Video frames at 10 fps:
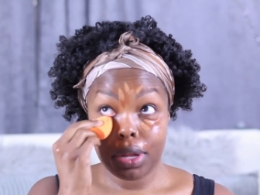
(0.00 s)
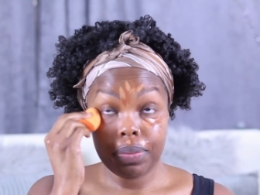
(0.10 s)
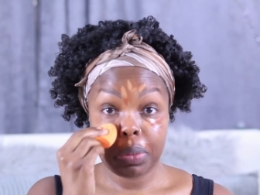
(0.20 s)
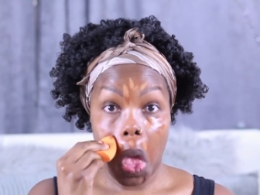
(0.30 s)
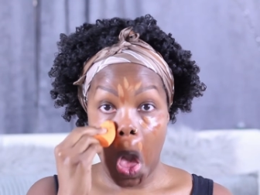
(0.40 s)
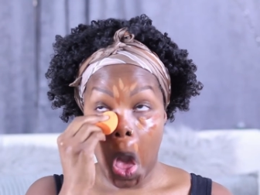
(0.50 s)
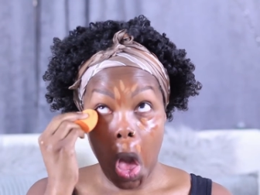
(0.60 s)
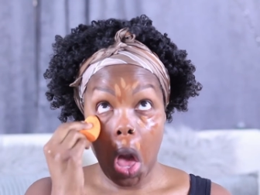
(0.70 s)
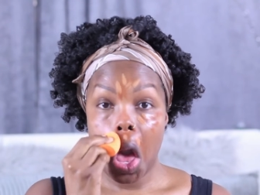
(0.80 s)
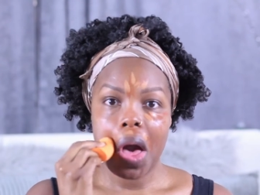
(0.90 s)
Hey
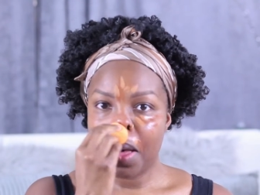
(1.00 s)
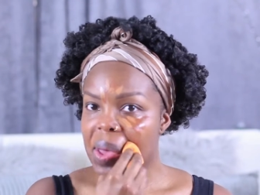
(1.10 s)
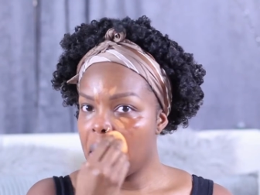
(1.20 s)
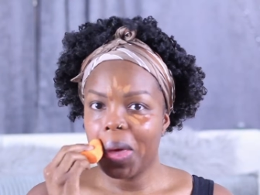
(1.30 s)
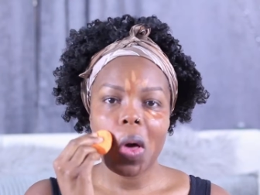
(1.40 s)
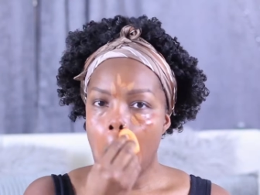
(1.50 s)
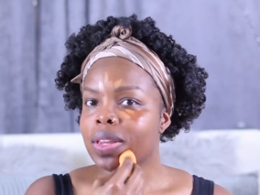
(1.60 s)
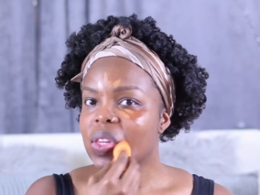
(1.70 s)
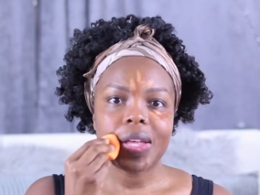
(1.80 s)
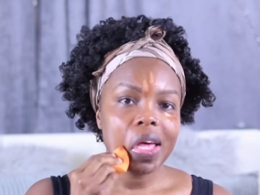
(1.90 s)
friends, you
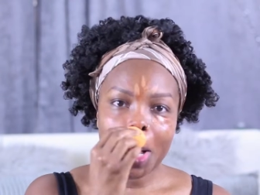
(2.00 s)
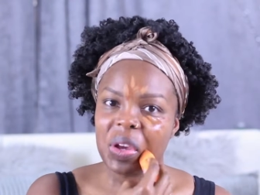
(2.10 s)
need to